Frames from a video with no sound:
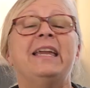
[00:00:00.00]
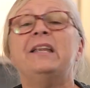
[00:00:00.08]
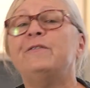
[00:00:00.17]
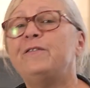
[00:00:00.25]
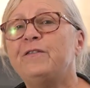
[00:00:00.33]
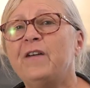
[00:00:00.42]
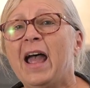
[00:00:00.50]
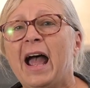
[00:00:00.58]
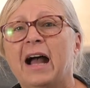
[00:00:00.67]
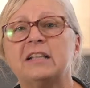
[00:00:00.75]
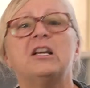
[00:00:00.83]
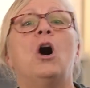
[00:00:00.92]
In
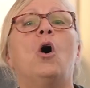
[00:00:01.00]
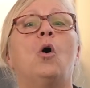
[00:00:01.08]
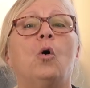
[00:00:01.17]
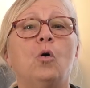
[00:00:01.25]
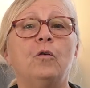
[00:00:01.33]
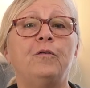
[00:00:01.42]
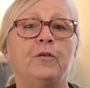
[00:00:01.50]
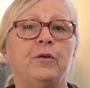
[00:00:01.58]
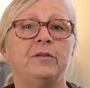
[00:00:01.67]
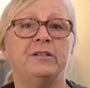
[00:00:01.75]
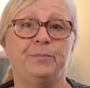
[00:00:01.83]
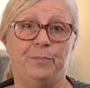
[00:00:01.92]
fact, Whole
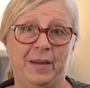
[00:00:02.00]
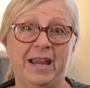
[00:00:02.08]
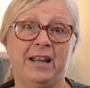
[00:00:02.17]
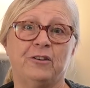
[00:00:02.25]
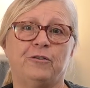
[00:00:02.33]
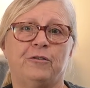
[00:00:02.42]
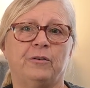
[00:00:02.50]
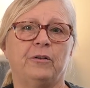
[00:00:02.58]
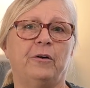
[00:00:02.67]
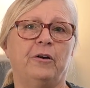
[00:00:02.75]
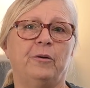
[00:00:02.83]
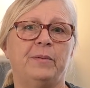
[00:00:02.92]
Foods banned krill
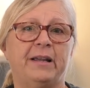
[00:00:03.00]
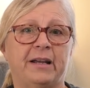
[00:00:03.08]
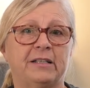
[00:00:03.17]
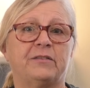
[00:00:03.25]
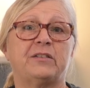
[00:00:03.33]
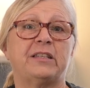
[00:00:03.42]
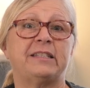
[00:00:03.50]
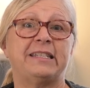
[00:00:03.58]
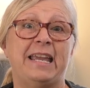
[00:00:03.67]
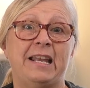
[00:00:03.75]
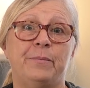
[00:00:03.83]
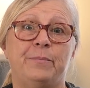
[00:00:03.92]
oil because of
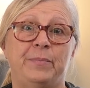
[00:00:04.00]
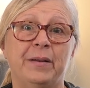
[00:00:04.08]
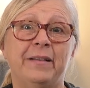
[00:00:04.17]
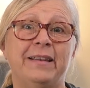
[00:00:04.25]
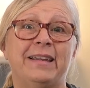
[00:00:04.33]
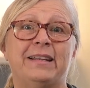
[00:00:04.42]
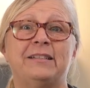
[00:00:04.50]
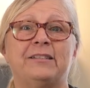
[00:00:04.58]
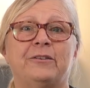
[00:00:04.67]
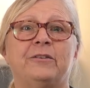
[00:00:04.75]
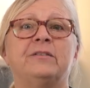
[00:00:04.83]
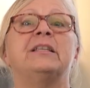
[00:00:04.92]
sustainability
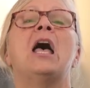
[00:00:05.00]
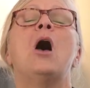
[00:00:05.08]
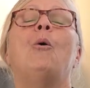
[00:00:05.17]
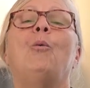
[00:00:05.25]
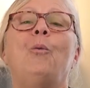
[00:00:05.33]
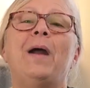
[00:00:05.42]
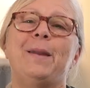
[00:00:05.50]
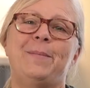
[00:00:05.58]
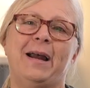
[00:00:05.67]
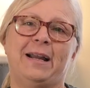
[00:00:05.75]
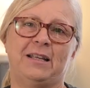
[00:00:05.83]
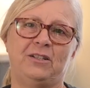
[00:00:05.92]
concerns way
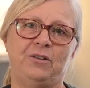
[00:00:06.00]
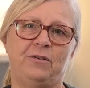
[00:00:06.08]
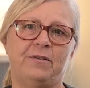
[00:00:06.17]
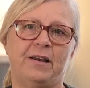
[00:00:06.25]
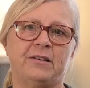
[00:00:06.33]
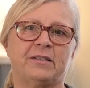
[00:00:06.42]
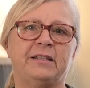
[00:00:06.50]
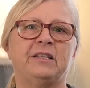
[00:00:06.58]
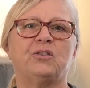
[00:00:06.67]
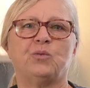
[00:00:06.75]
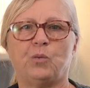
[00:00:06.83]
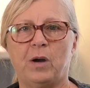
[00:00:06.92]
back in
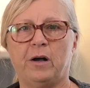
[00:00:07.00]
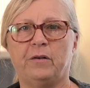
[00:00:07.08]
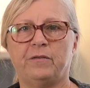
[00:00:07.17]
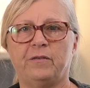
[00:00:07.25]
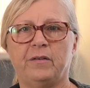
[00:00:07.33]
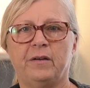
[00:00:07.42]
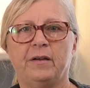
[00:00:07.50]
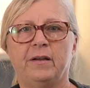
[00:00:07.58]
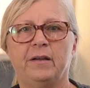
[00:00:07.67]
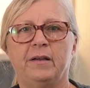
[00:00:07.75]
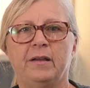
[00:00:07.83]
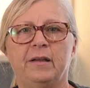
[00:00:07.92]
2012.
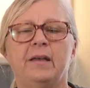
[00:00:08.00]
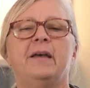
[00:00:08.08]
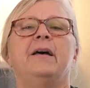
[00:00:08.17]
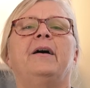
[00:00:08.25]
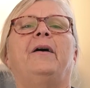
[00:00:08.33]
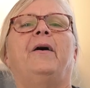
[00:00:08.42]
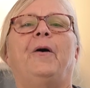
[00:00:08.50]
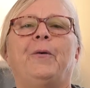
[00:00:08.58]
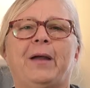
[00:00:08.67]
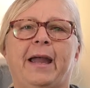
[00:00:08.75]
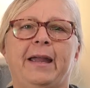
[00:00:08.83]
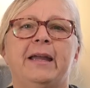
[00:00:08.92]

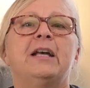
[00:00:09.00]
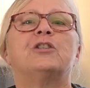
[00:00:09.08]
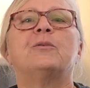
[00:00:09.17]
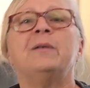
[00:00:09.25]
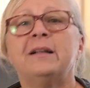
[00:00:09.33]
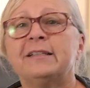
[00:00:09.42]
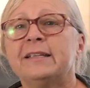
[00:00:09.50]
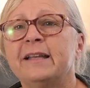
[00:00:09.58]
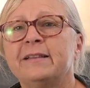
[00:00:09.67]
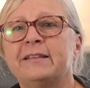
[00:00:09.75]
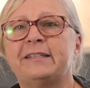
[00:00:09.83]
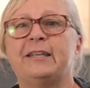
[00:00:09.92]
Okay, so I'm not
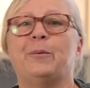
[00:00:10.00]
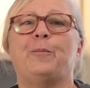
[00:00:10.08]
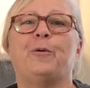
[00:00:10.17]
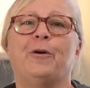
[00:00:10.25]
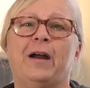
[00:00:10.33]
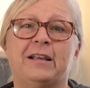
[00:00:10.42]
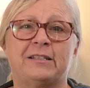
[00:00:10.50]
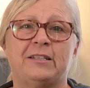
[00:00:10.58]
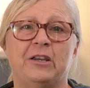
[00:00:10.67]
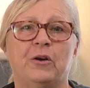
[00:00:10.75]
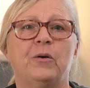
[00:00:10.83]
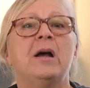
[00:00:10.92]
saying this to depress
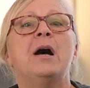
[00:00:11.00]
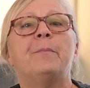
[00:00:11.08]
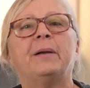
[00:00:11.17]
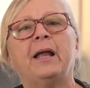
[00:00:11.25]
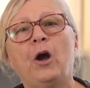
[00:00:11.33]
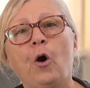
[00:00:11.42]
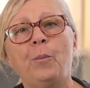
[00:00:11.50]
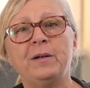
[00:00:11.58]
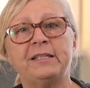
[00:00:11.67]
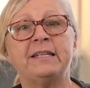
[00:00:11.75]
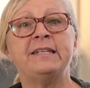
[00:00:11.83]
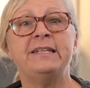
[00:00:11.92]
you, but I hope
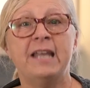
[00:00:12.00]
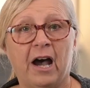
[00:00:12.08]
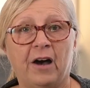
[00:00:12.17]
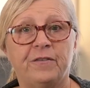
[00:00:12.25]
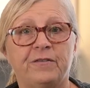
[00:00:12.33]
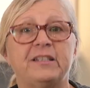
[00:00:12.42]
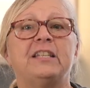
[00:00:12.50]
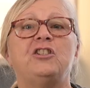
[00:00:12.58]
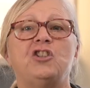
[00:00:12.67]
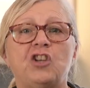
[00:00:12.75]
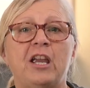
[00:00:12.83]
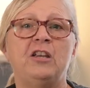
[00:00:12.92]
it's enough to
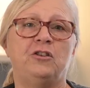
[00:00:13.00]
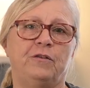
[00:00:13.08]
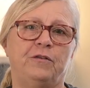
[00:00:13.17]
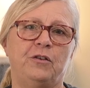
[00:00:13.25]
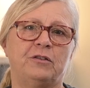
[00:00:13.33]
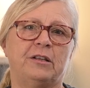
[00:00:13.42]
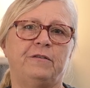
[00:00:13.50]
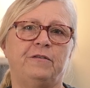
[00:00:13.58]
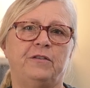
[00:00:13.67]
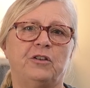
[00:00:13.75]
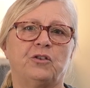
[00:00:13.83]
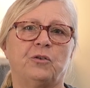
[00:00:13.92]
change your views on
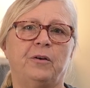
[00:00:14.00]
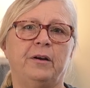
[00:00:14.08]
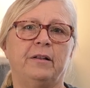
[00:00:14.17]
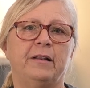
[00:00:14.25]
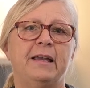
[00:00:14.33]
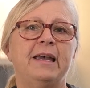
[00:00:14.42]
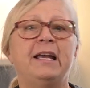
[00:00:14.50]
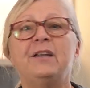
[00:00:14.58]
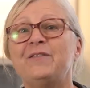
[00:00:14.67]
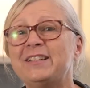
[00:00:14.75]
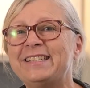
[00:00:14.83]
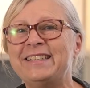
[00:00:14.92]
fish oil. And
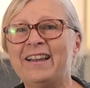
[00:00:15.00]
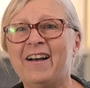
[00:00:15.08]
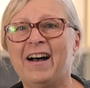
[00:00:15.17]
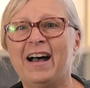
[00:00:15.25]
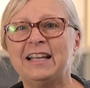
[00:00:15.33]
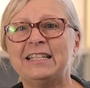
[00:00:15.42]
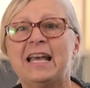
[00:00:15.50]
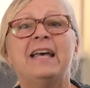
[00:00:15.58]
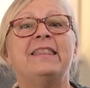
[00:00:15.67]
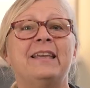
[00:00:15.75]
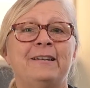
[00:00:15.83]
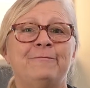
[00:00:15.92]
if it's not,
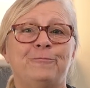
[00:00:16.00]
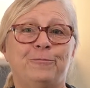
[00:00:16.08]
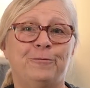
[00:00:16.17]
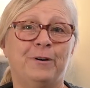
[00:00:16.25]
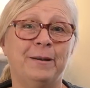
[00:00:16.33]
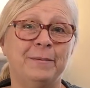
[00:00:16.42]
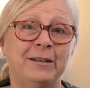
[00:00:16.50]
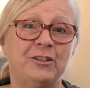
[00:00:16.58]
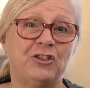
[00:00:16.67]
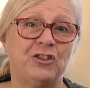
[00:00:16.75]
then what I'm going to